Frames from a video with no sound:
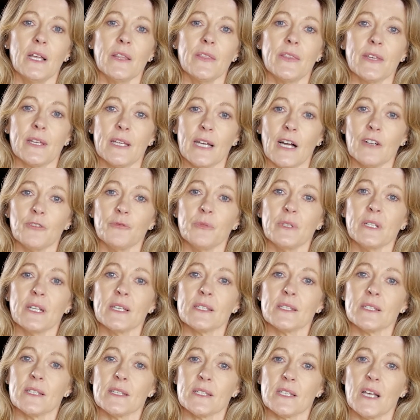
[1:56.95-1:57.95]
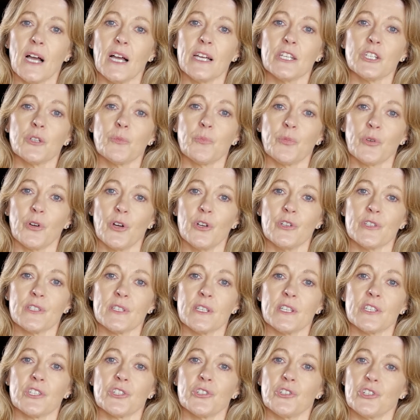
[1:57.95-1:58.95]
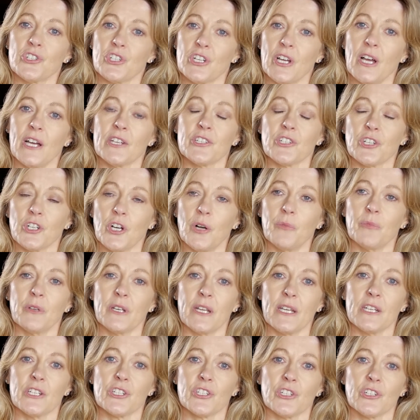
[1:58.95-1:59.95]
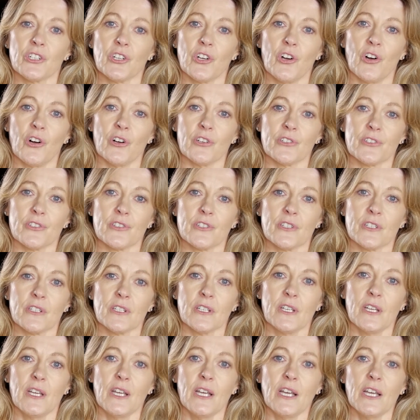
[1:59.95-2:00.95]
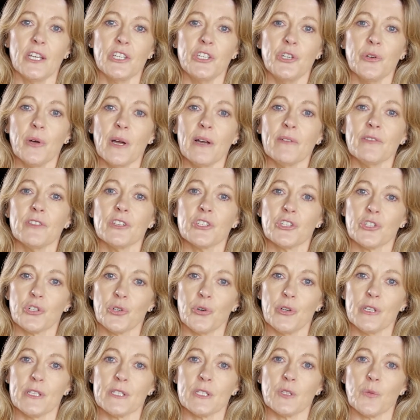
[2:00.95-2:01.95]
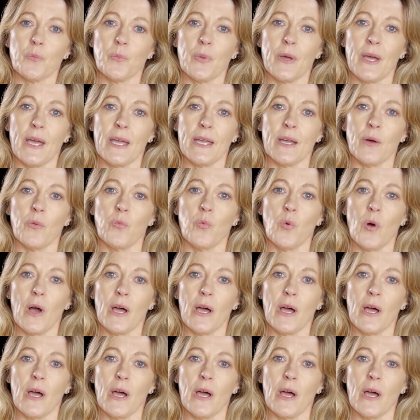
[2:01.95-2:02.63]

The government has designed a process to charge accommodation cost. You have the choice to pay a